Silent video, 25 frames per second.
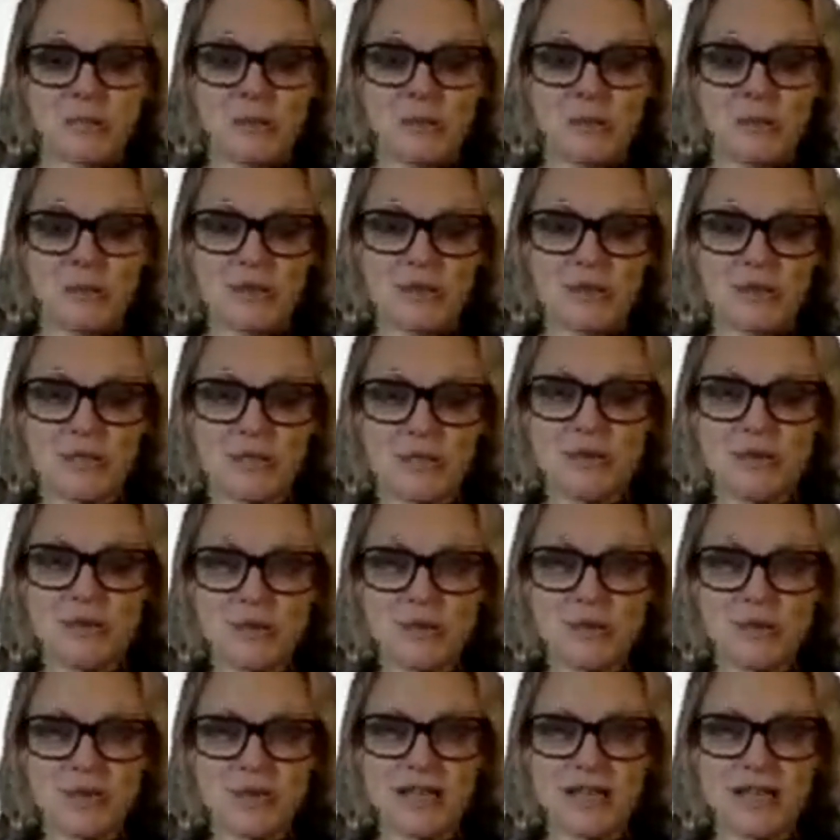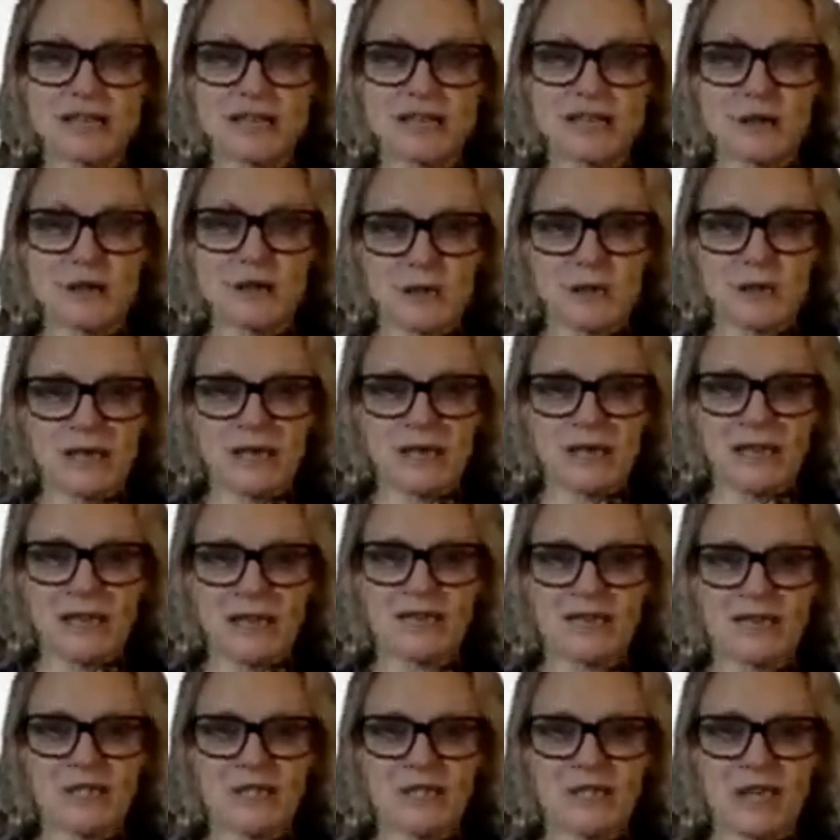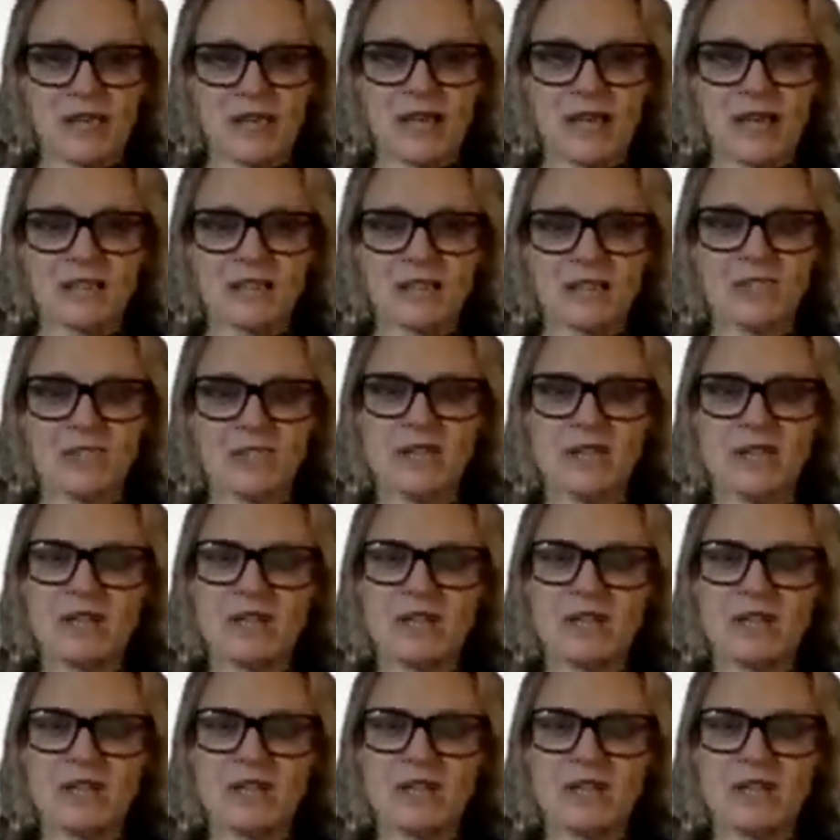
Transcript: but there are some things that will have to change.